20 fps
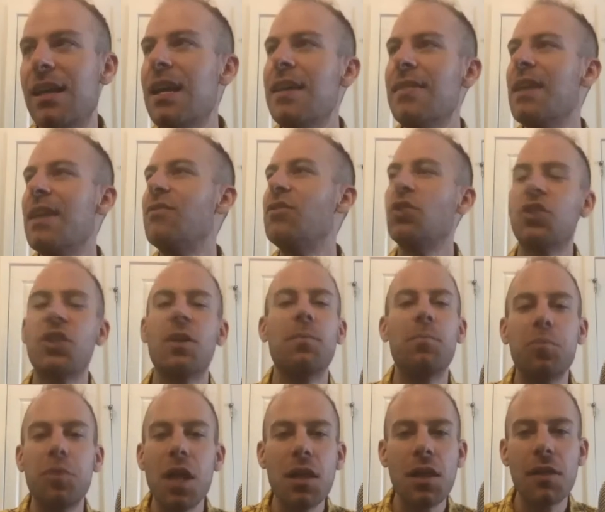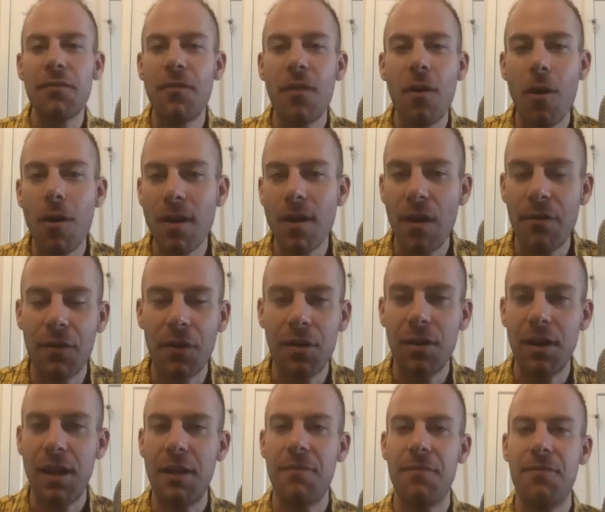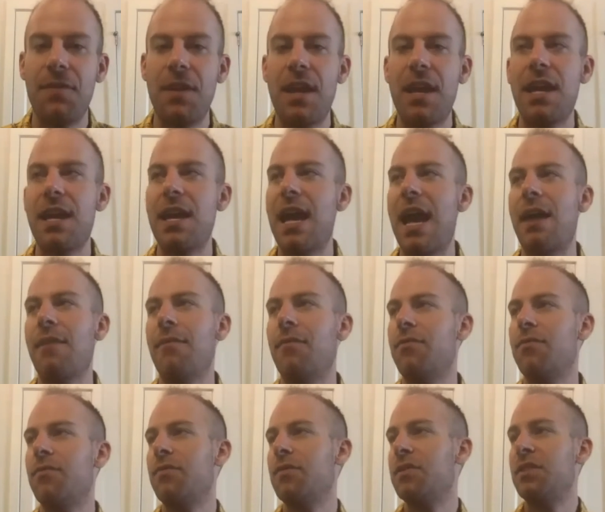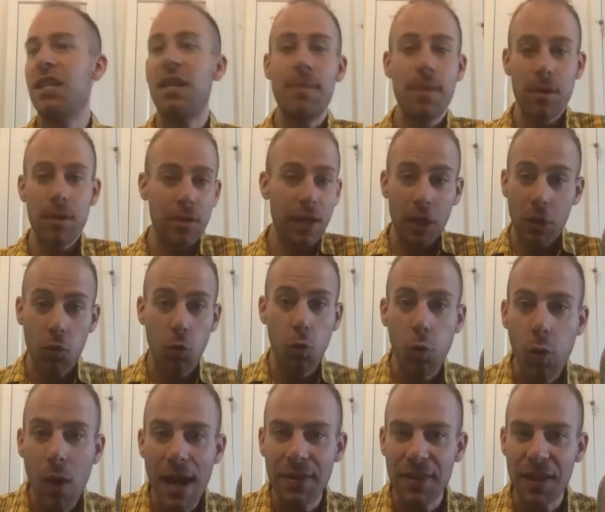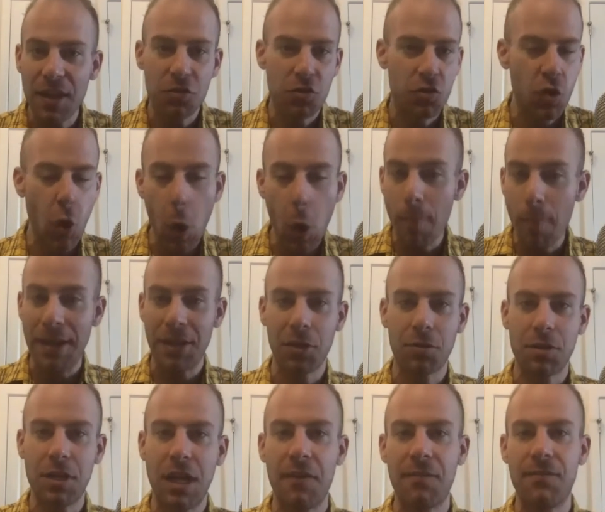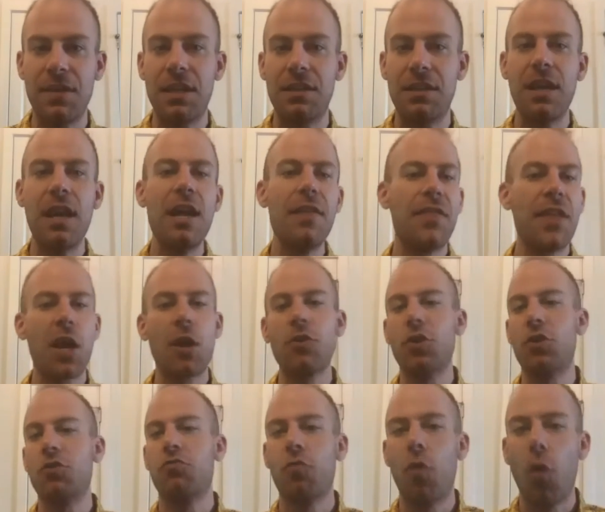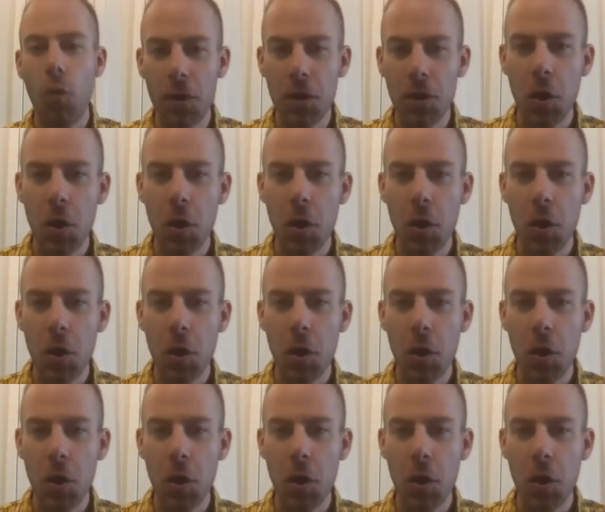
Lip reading: They've just completely fallen off a cliff. They have seemingly quit. There's no mental toughness. They're just rolling